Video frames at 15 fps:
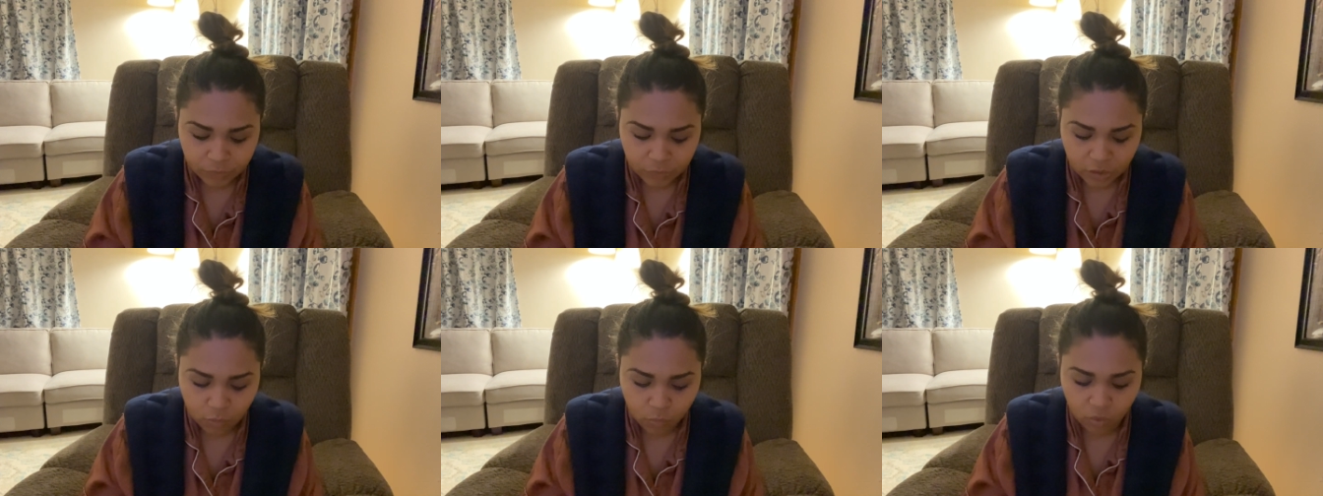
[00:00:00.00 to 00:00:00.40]

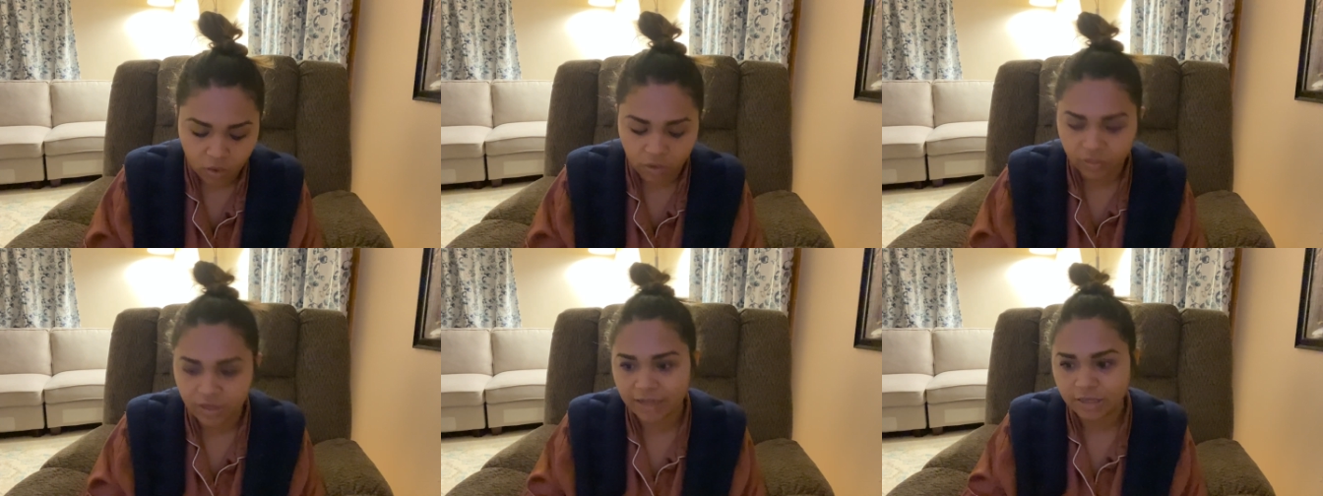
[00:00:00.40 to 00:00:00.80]
well,
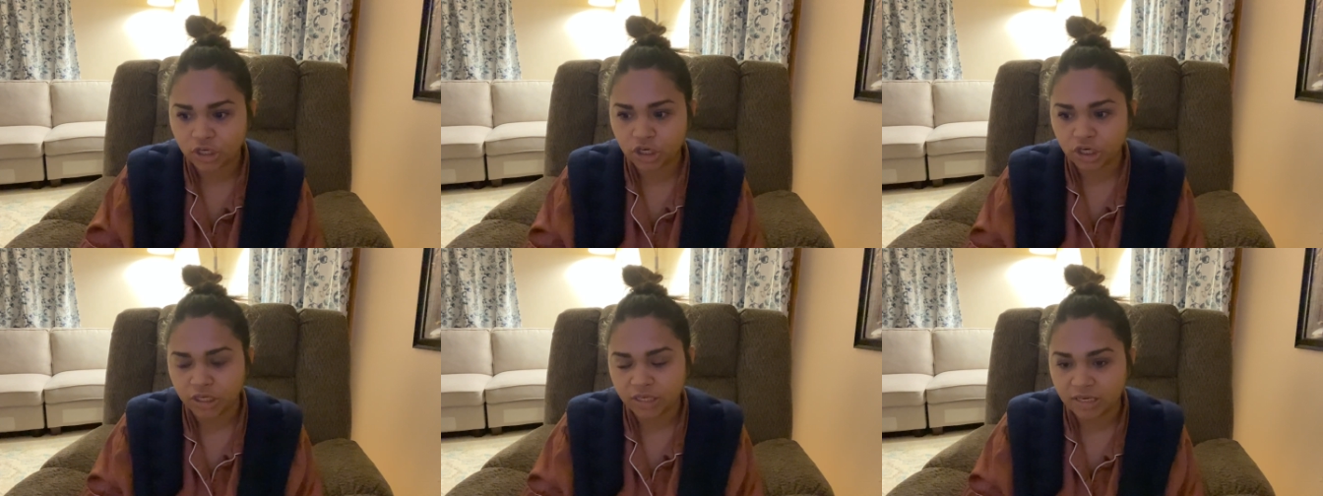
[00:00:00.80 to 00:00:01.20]
that's
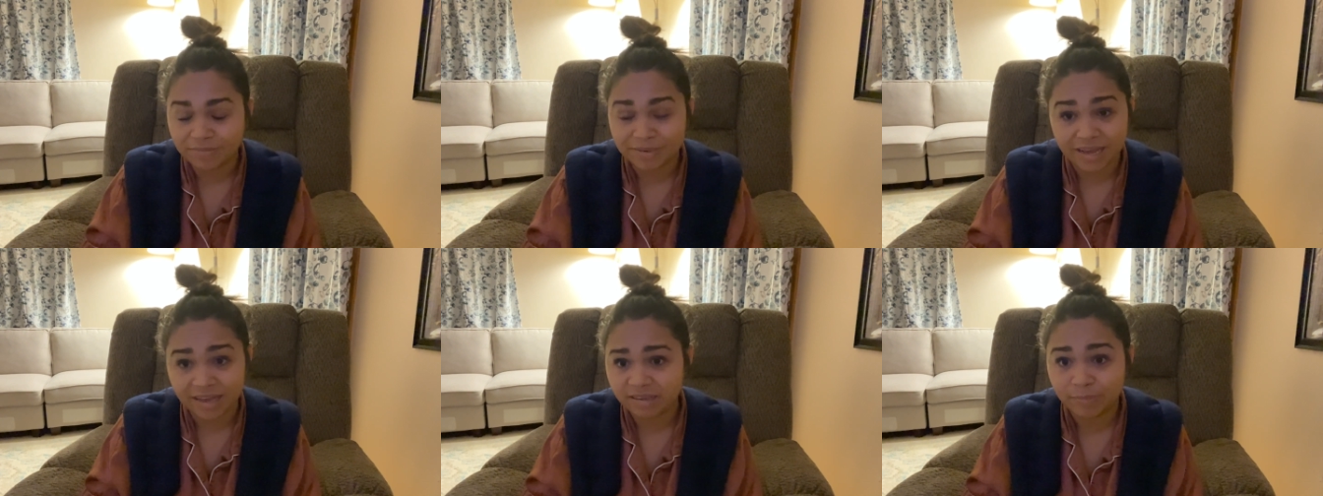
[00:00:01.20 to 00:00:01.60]
just to be
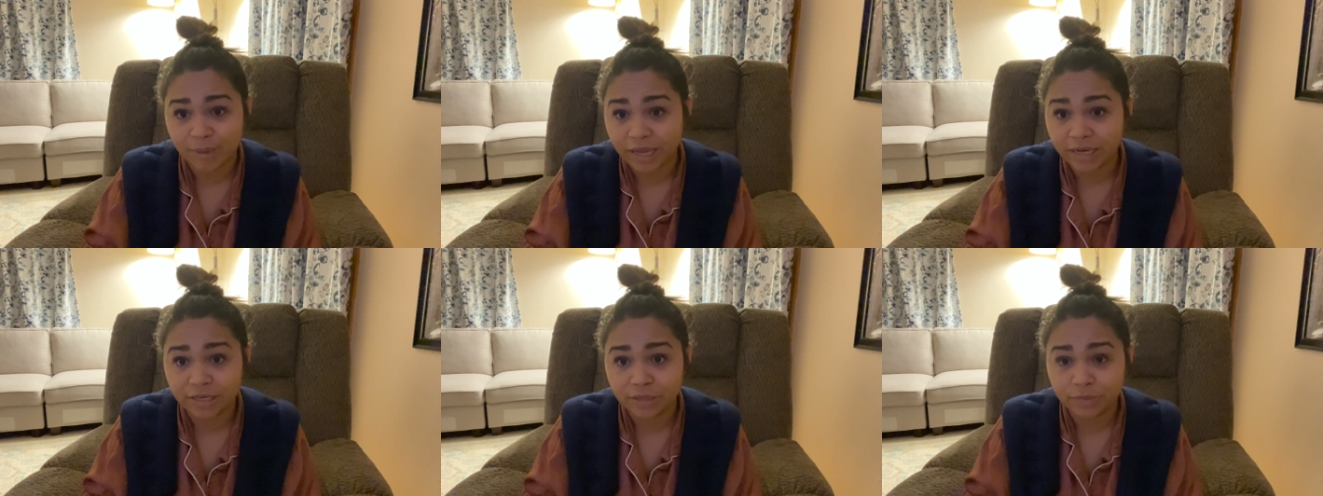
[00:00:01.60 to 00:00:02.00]

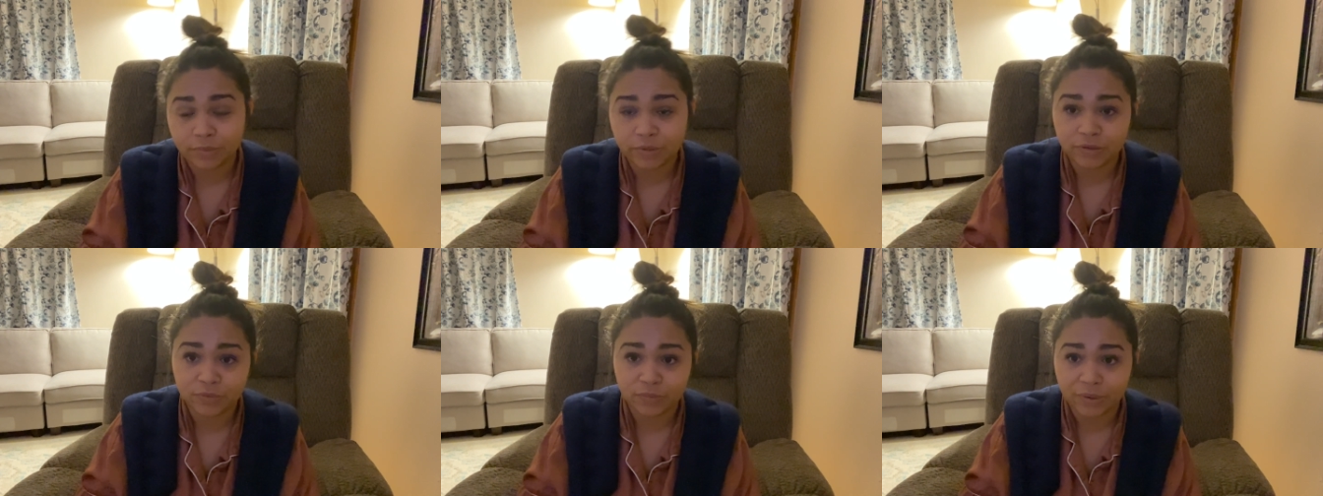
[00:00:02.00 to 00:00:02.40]
expected
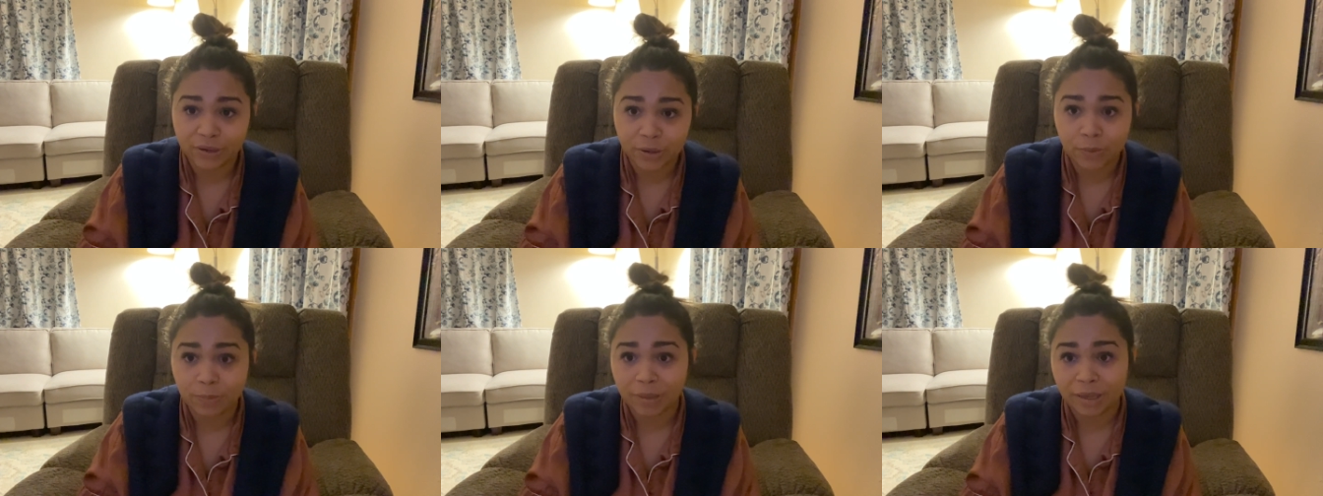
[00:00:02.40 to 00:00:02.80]
with
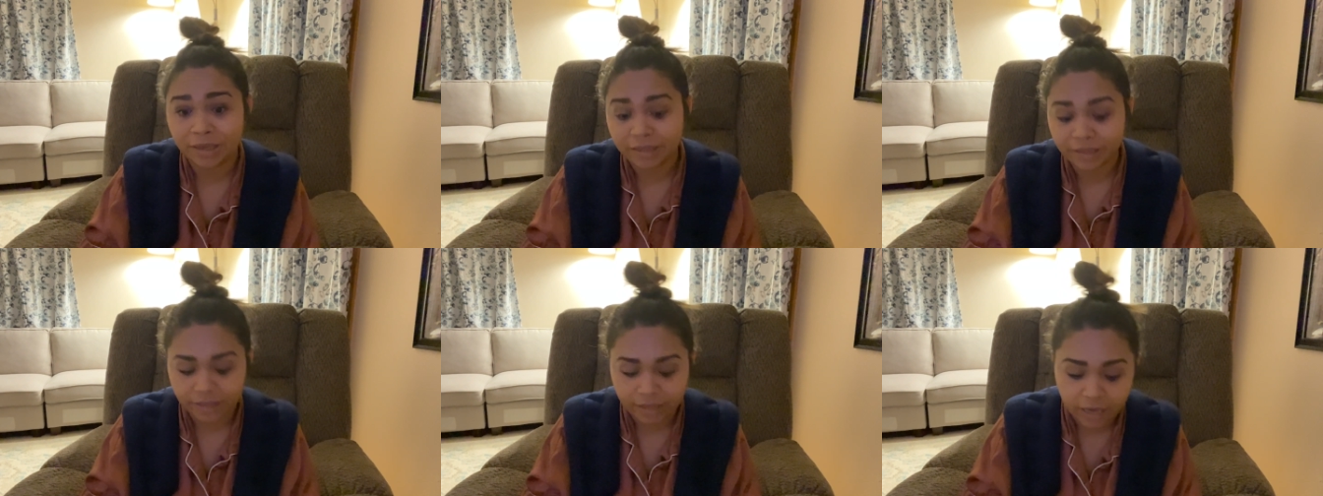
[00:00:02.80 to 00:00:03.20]

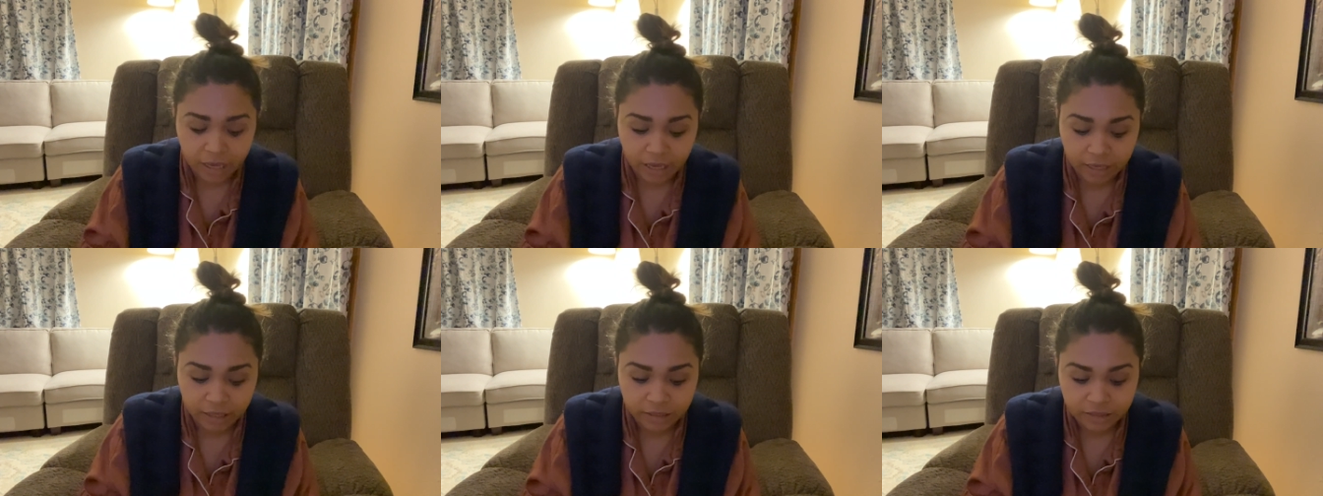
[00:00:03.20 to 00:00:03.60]

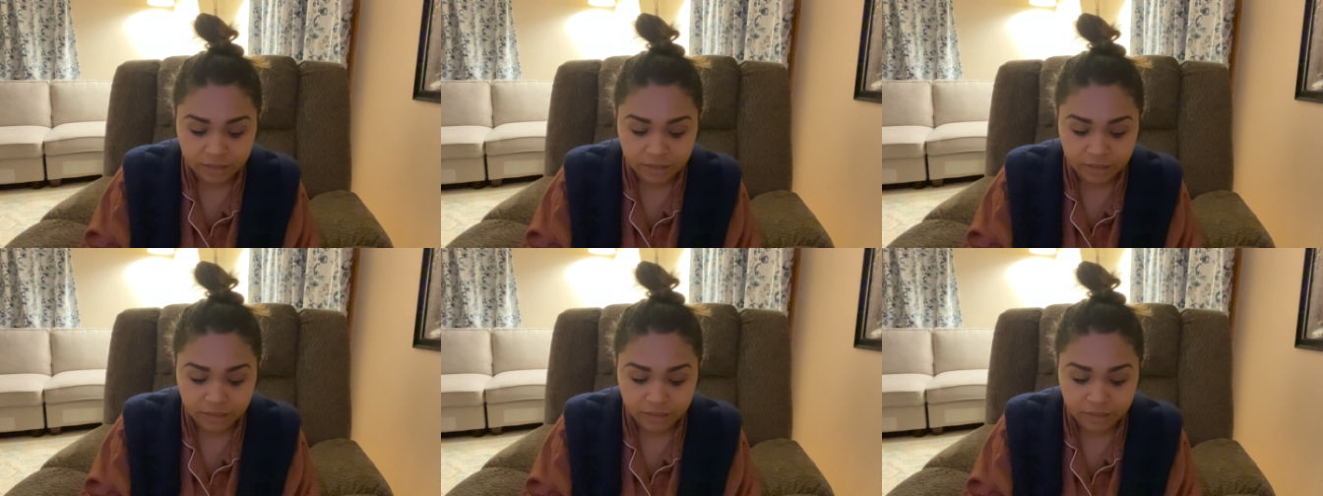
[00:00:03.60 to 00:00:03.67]
Syringomyelia,